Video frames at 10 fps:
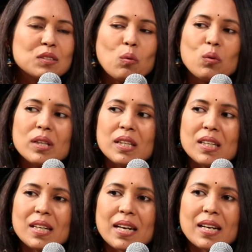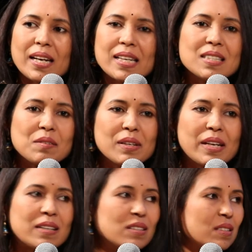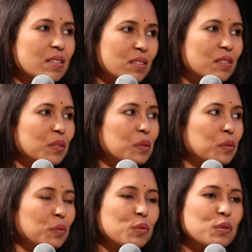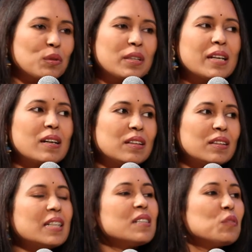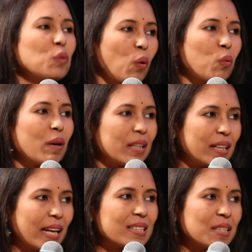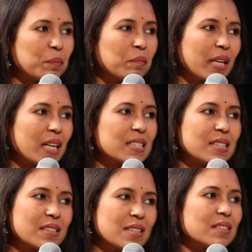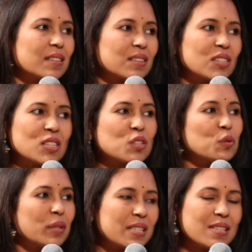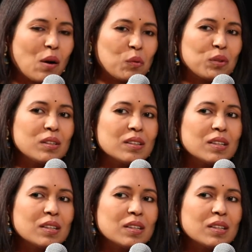Sony A7S II. So there is no one except my cousin sister. She's doing sound